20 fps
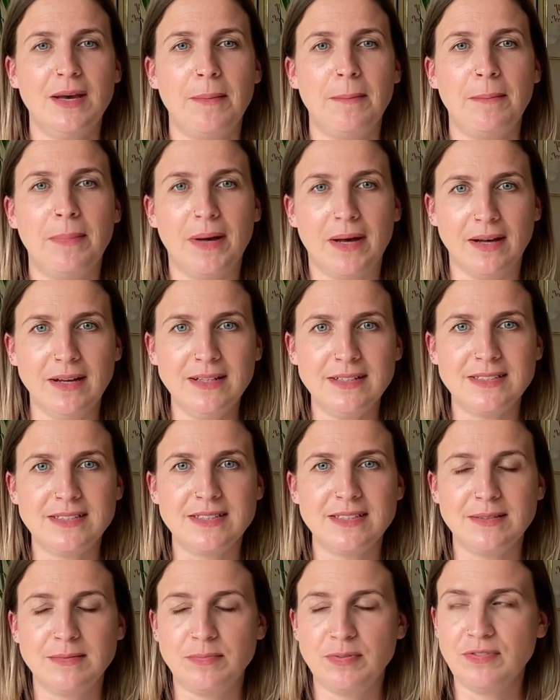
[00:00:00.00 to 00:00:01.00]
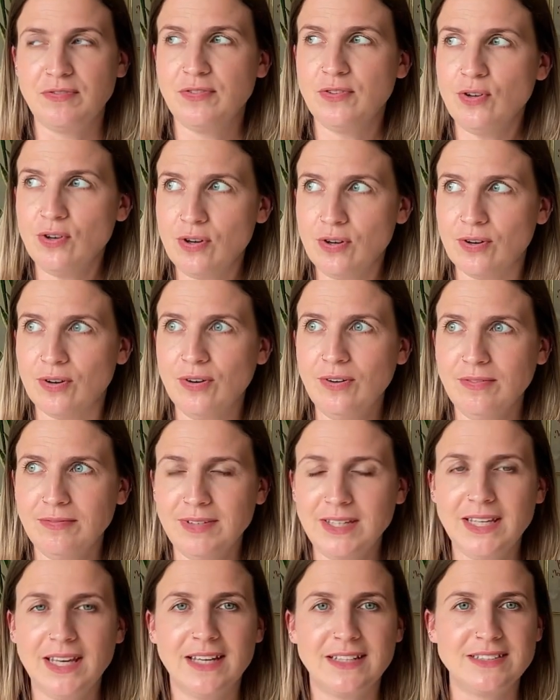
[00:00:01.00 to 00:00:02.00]
But before
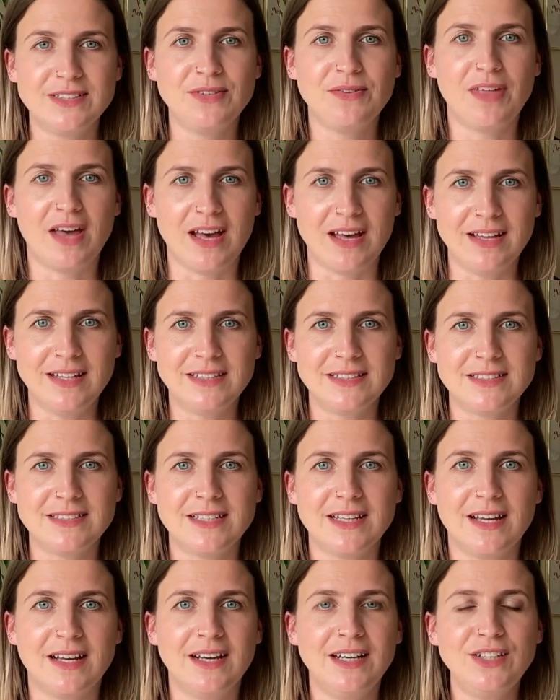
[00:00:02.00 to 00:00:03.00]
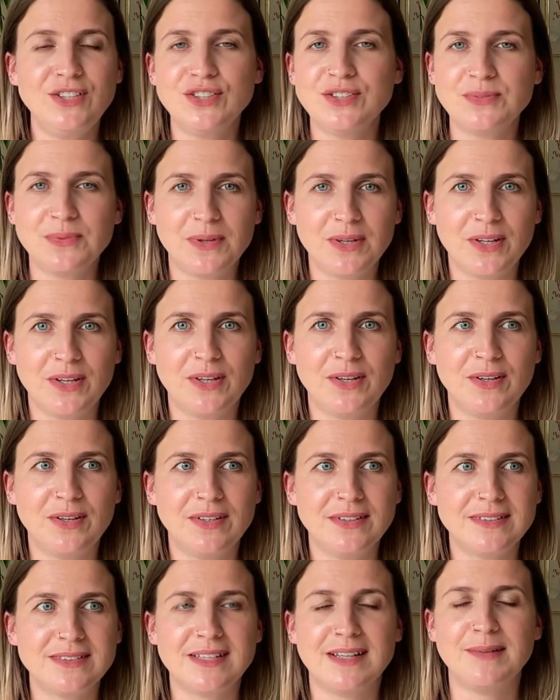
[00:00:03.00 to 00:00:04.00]
we get to that, I just want to
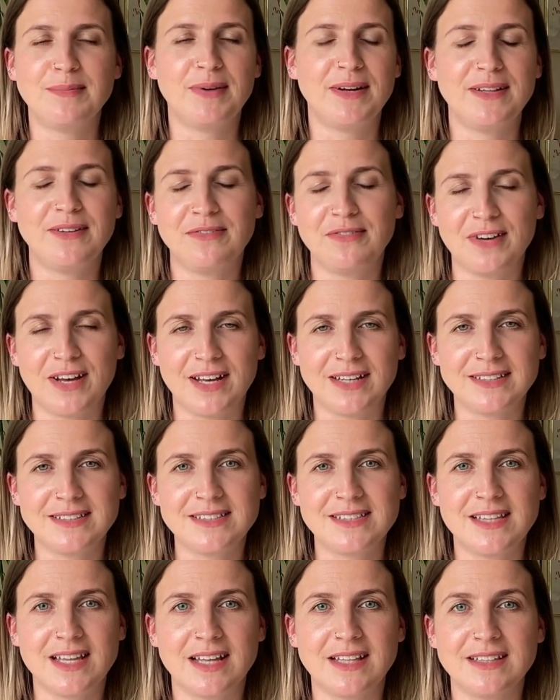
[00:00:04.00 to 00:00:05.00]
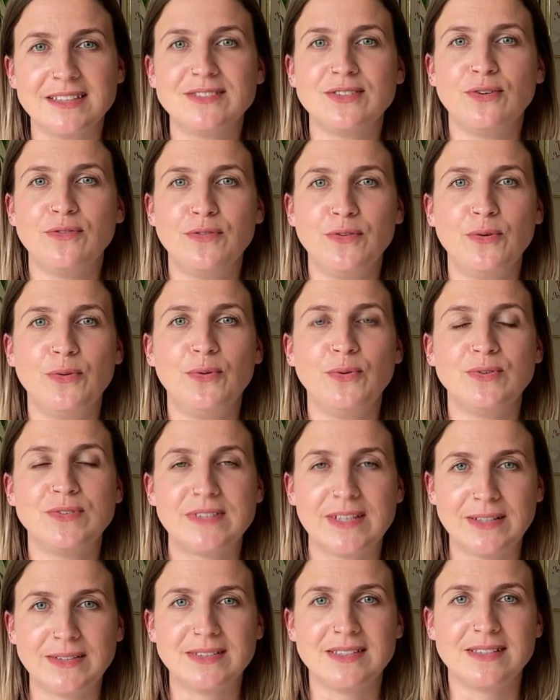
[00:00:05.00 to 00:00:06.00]
celebrate the fact that the Soulful
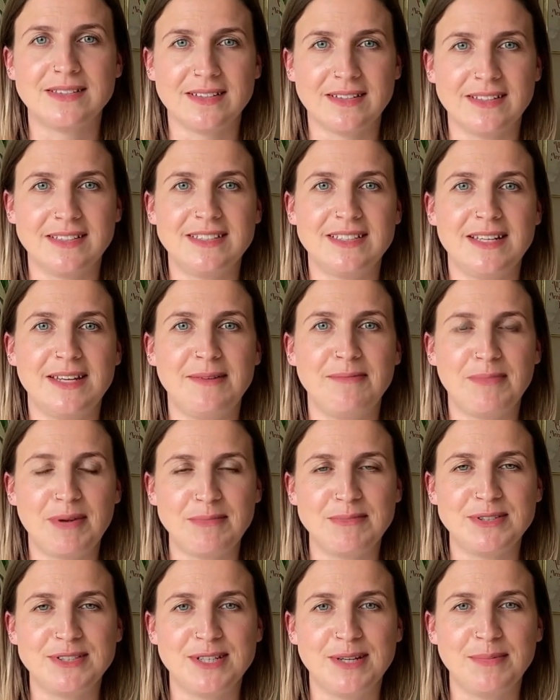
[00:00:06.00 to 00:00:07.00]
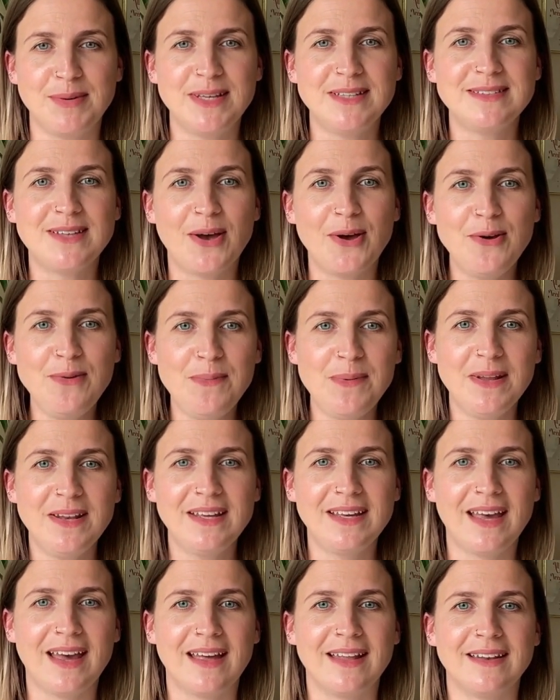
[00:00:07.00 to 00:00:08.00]
Sales Society membership is open
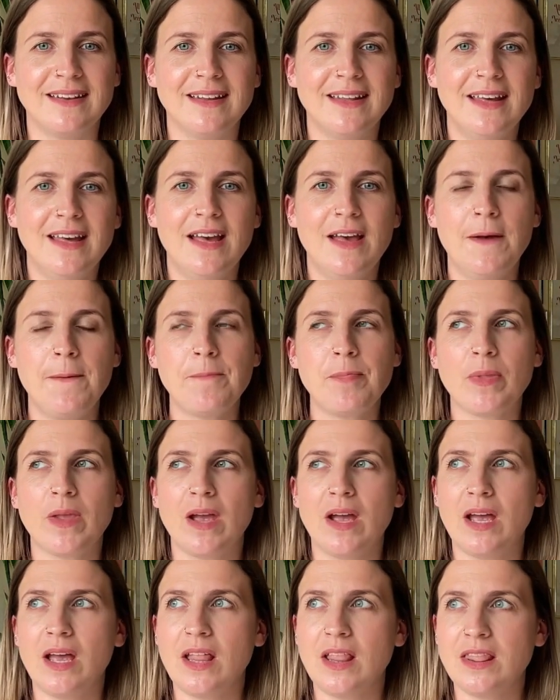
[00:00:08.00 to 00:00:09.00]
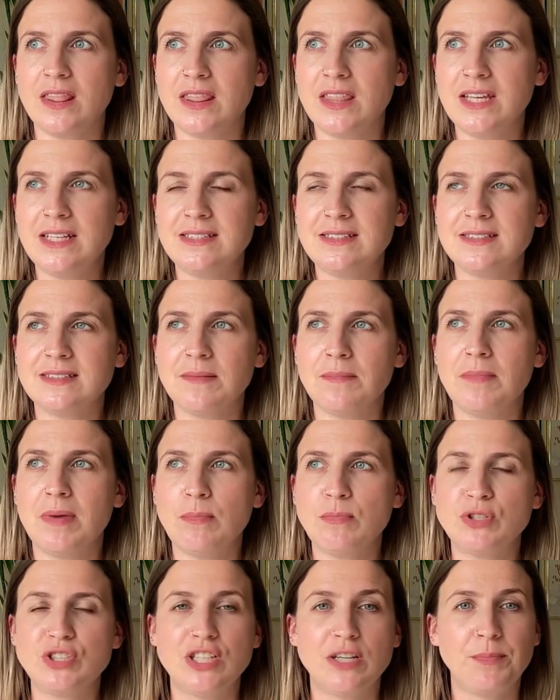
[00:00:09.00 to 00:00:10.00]
again. This
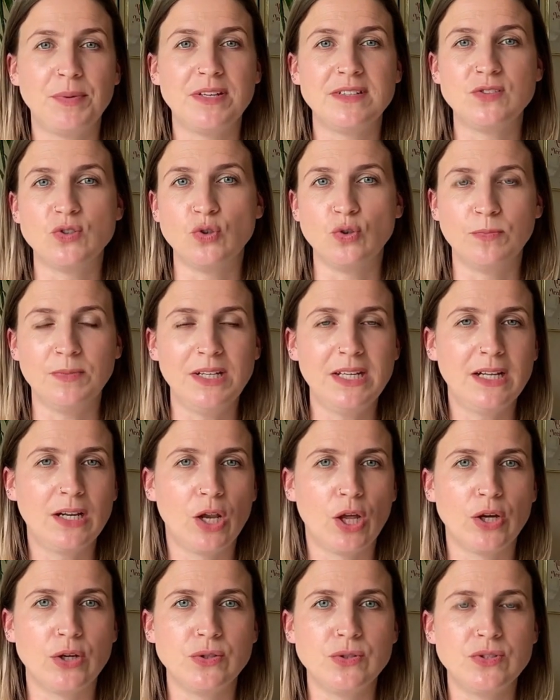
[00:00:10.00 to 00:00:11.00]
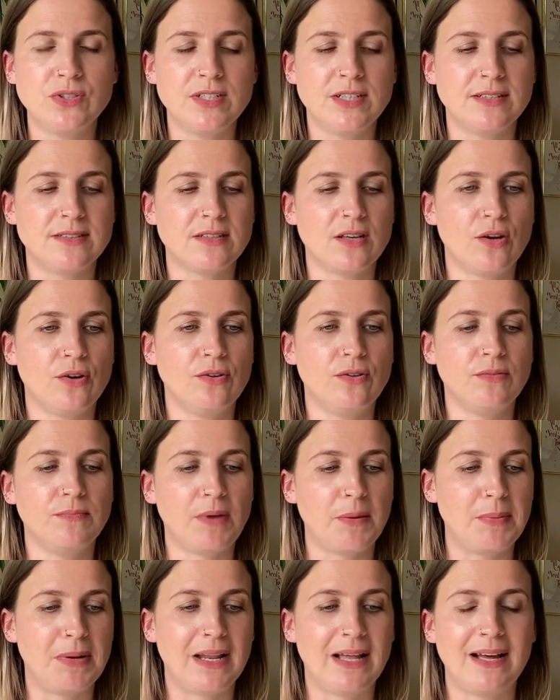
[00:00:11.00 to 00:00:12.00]
membership is normally closed.
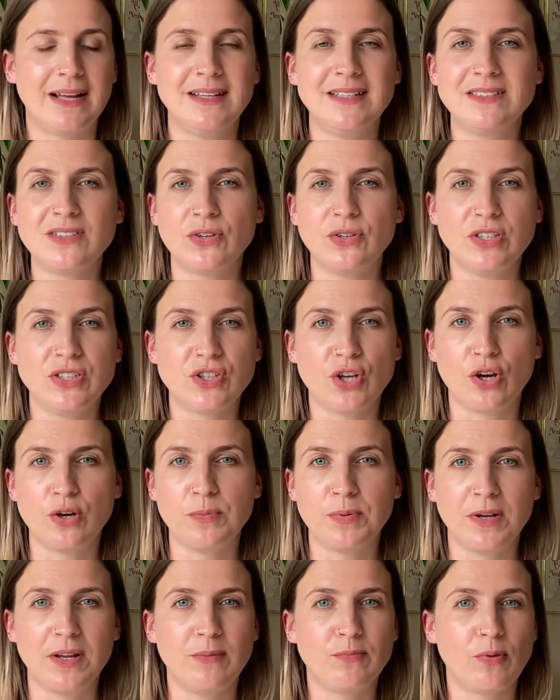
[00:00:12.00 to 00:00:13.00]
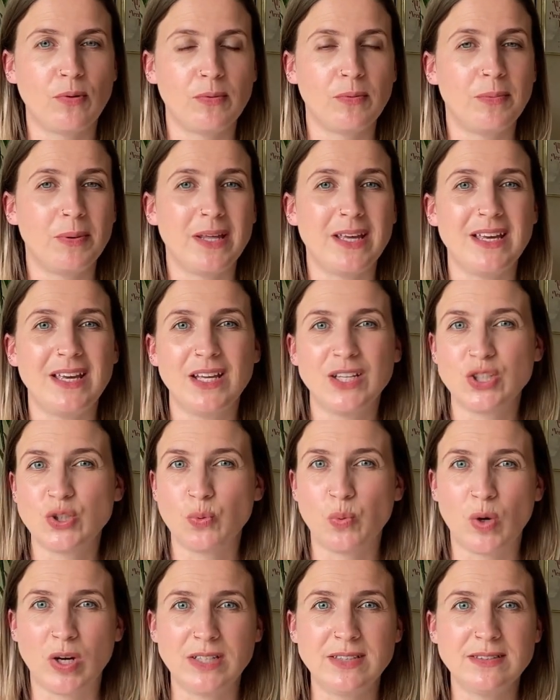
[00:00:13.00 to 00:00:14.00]
My plan is only to open it probably
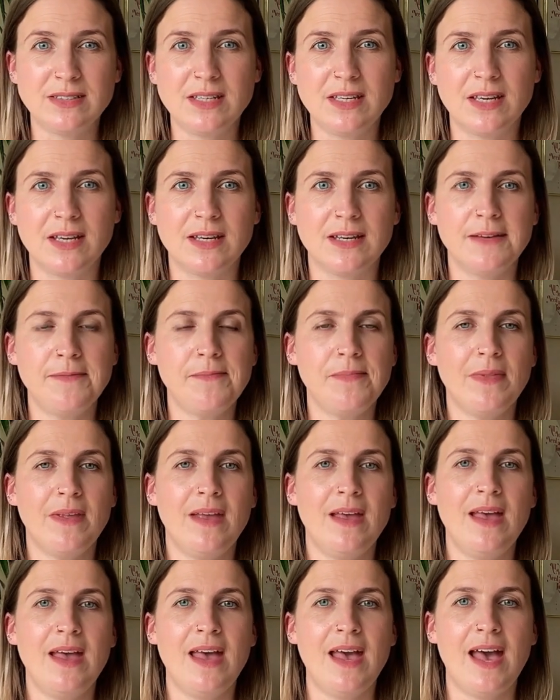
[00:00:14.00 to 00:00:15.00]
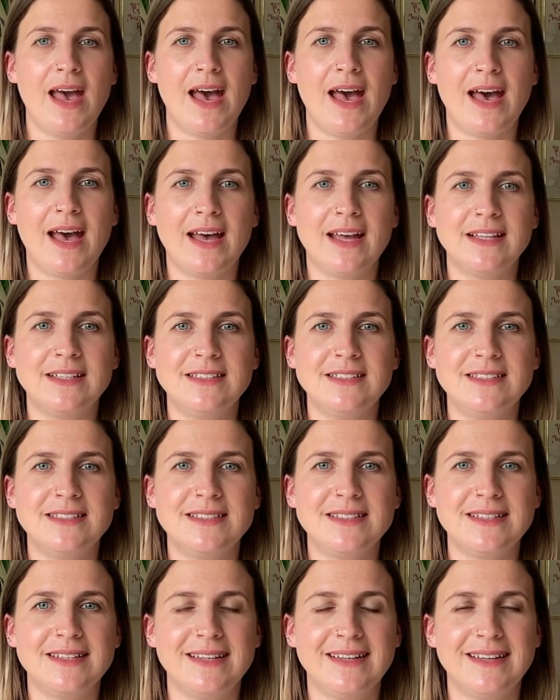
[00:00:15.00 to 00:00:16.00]
twice a year. And